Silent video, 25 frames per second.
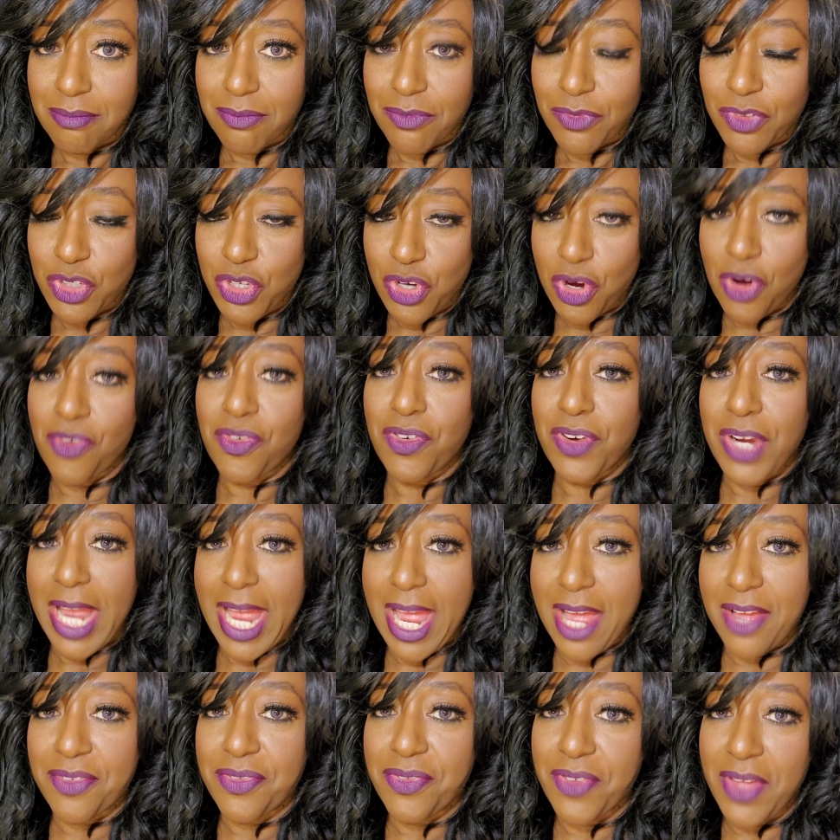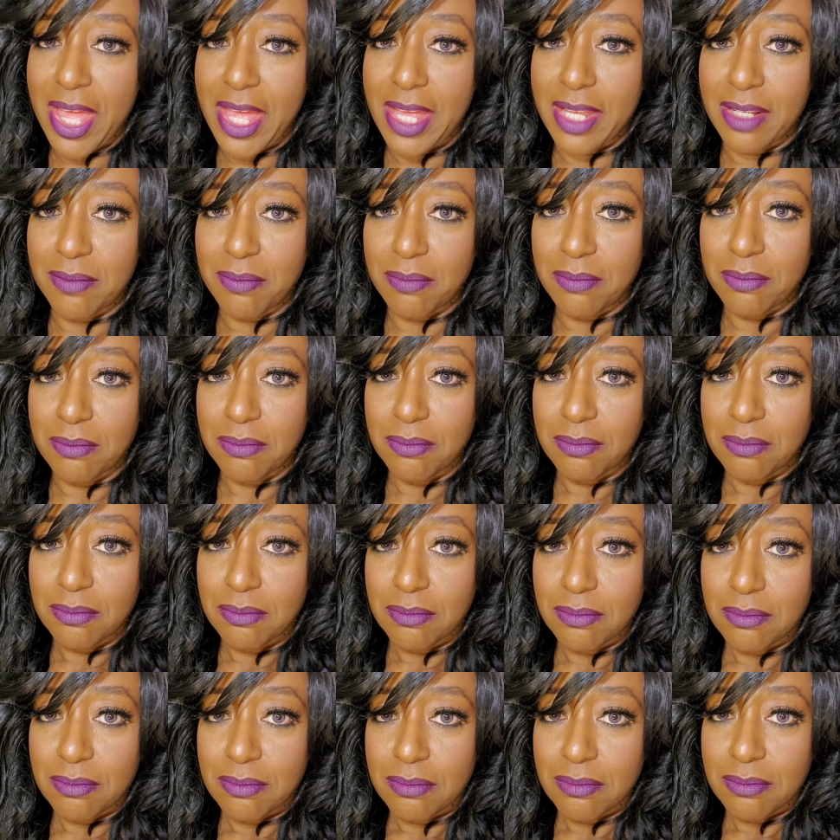You're over half fat.
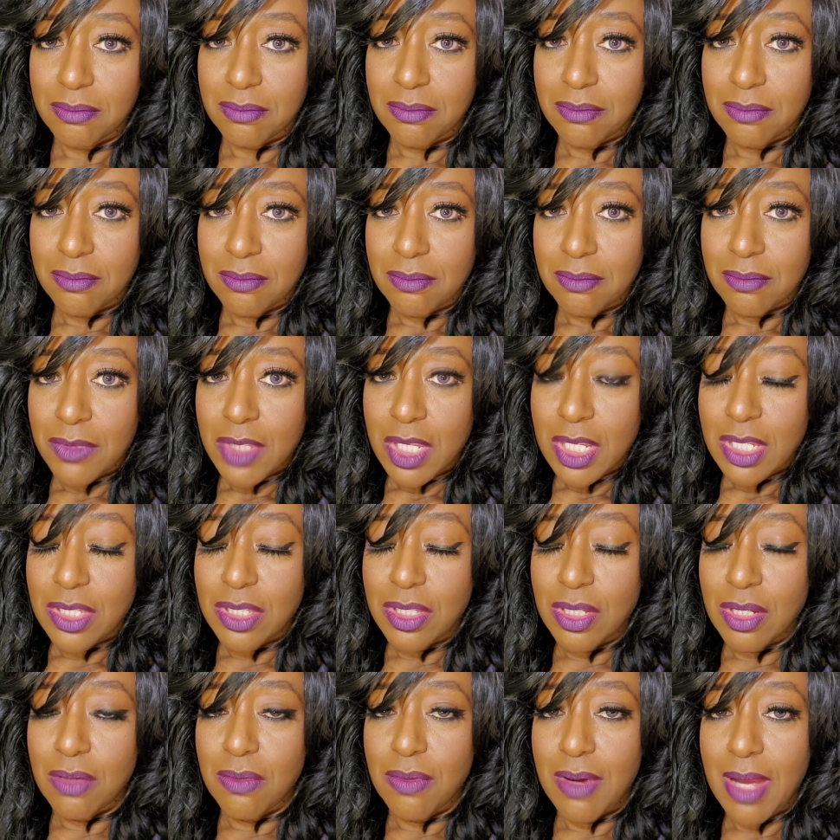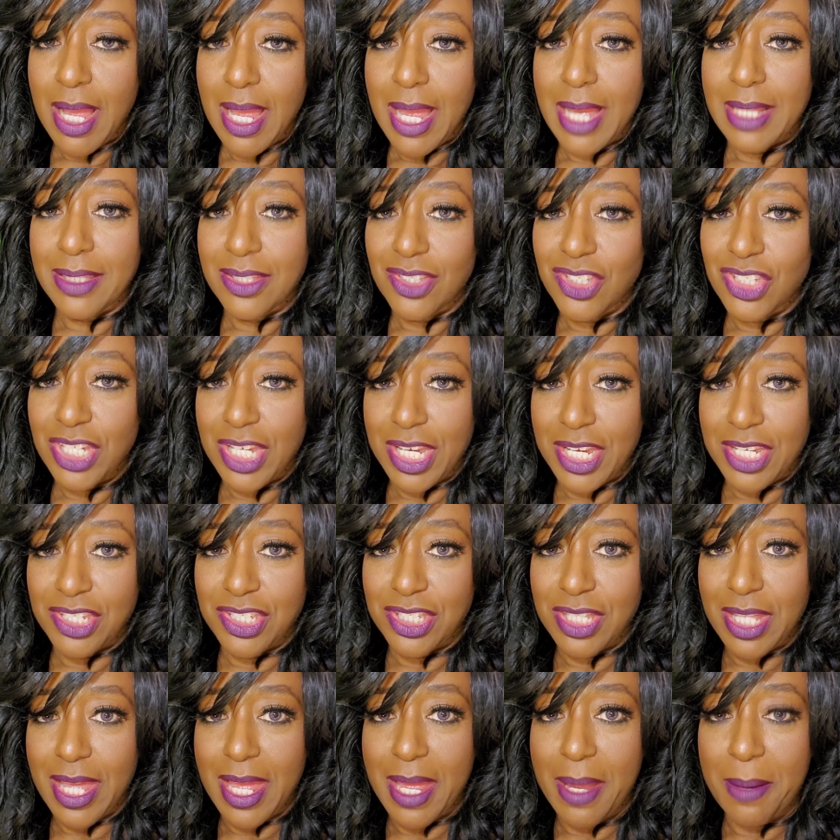So I had to change
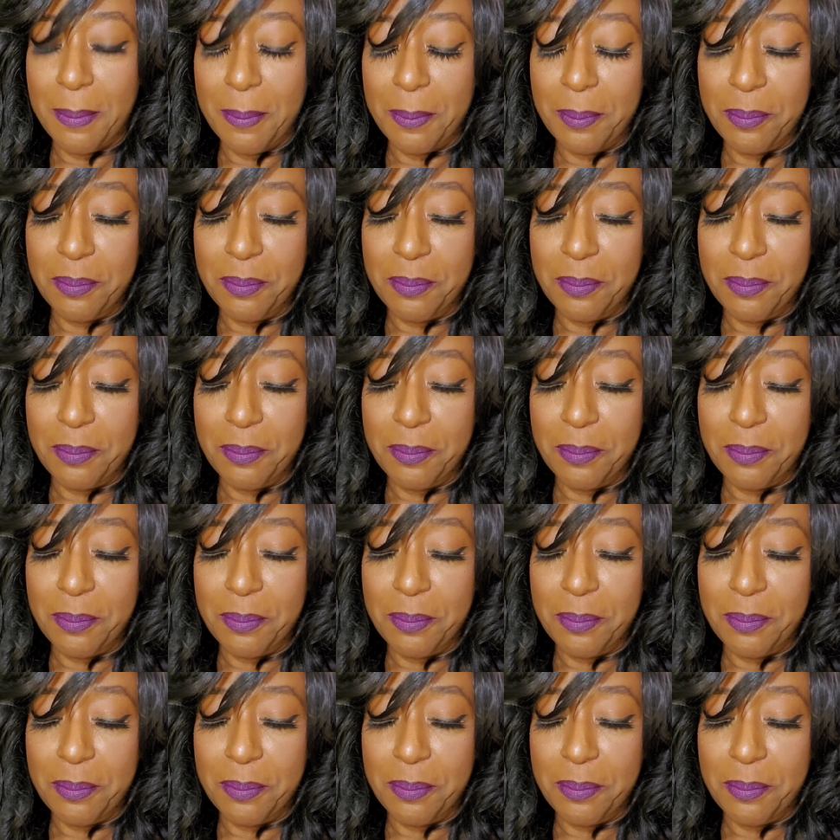that.